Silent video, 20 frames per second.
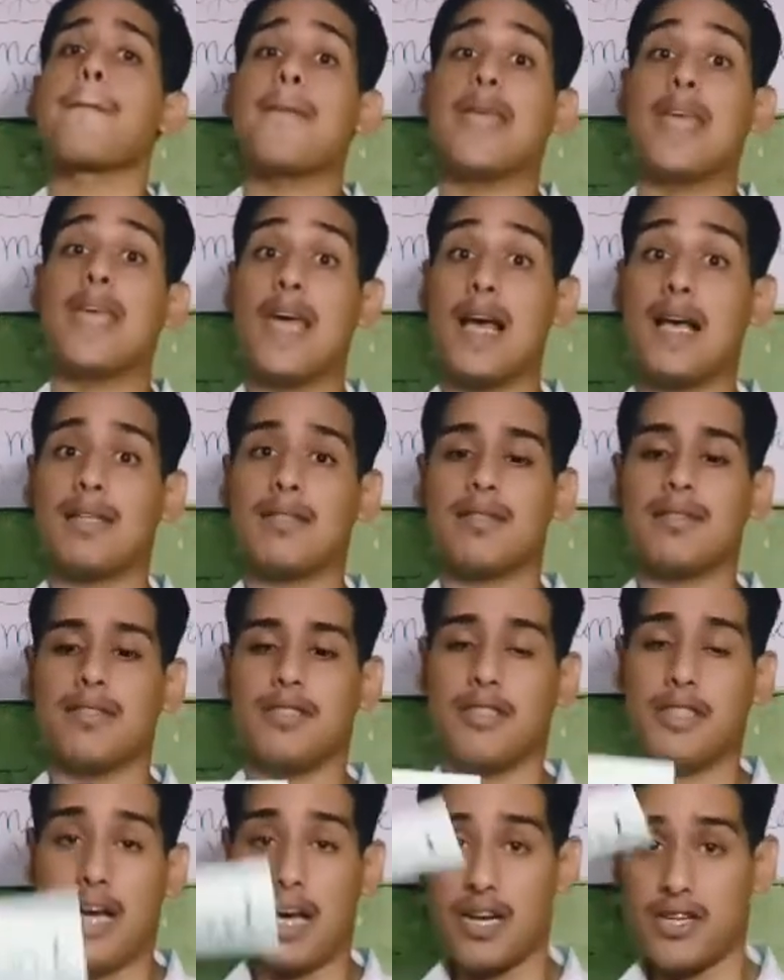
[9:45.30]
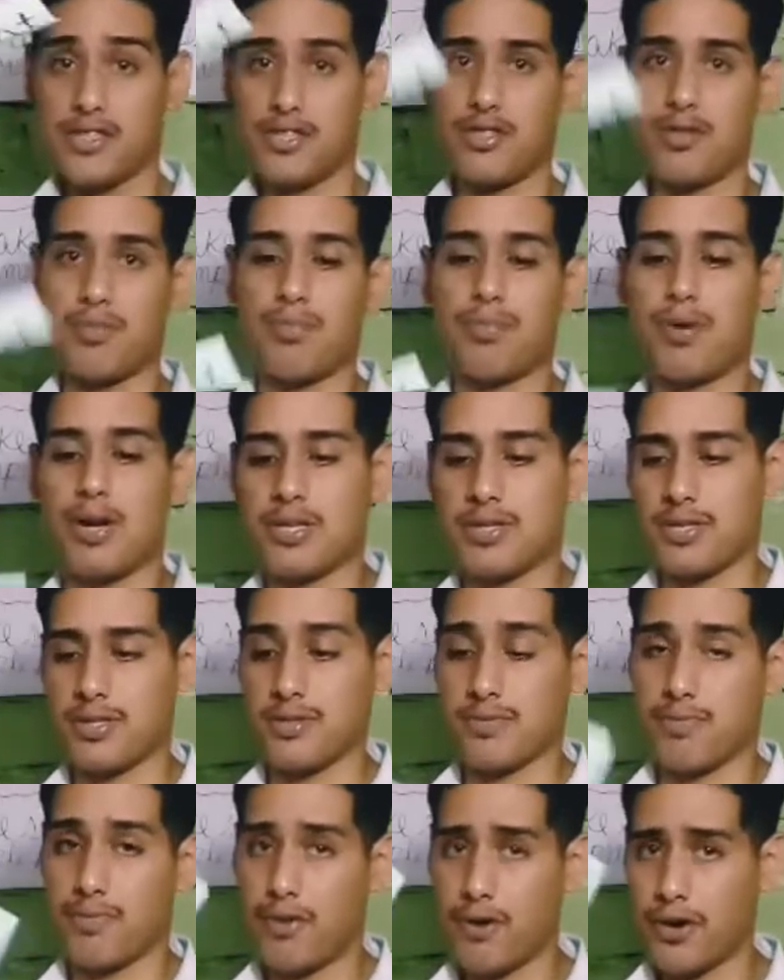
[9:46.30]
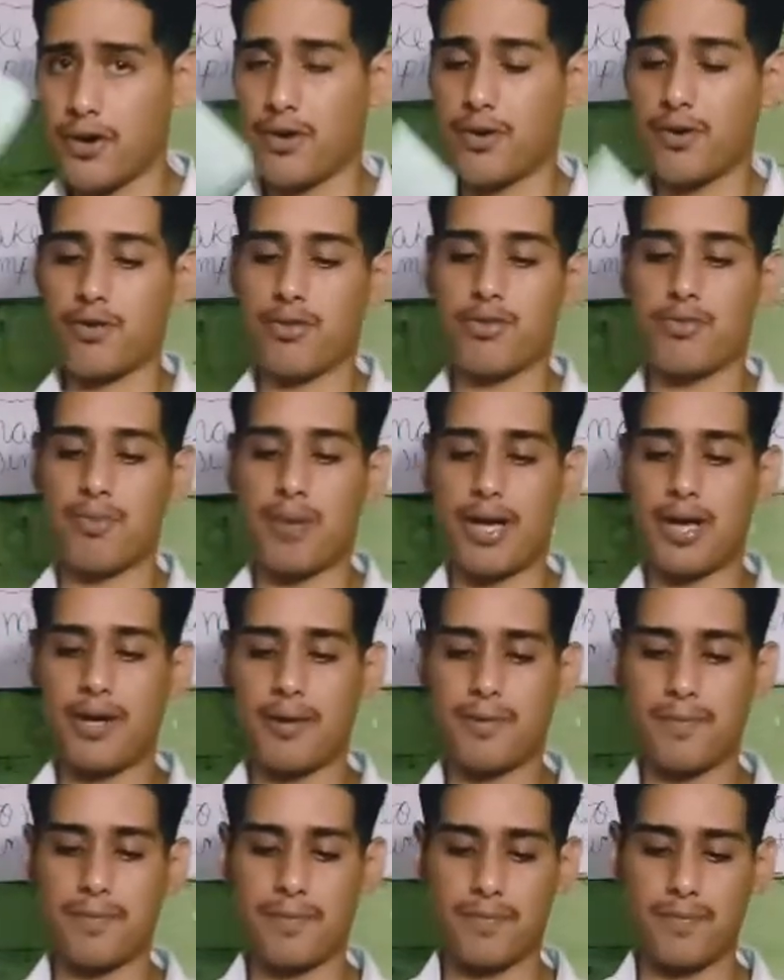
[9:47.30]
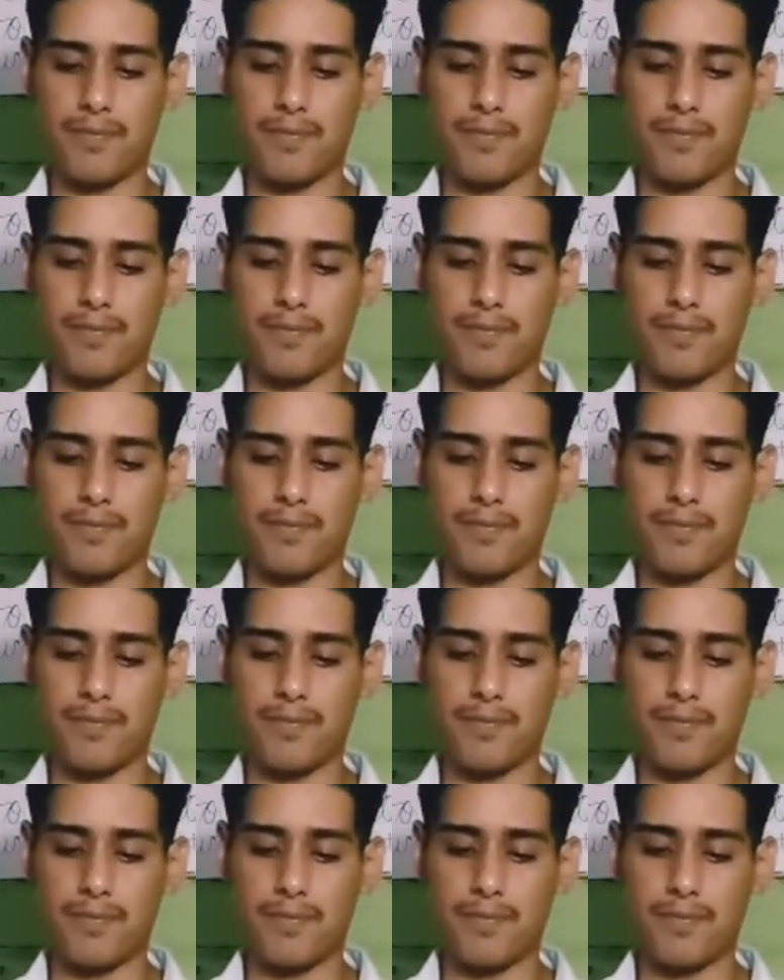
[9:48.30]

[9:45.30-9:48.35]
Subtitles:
Yes, that is in the present. Very good, man.